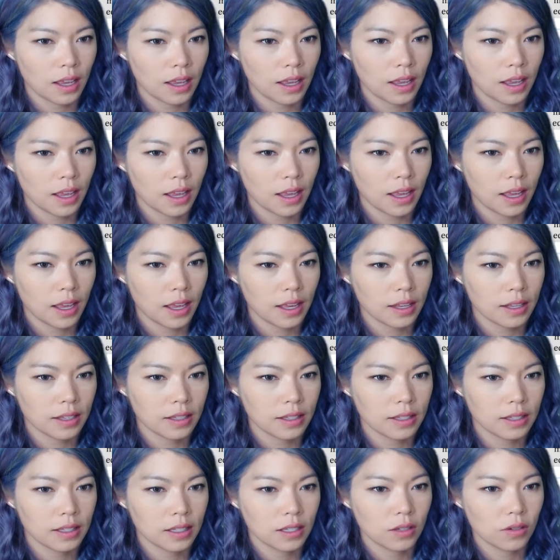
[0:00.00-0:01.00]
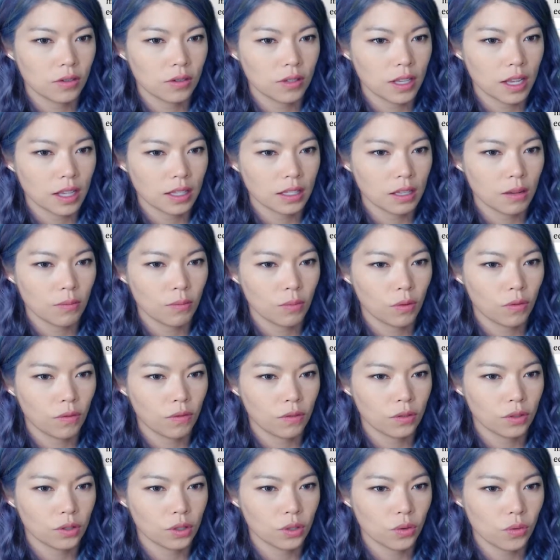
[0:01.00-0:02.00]
x, use that symbol
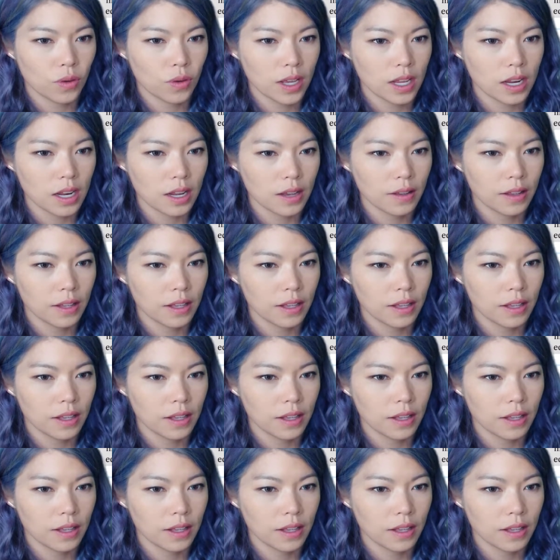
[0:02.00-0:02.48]
for squared,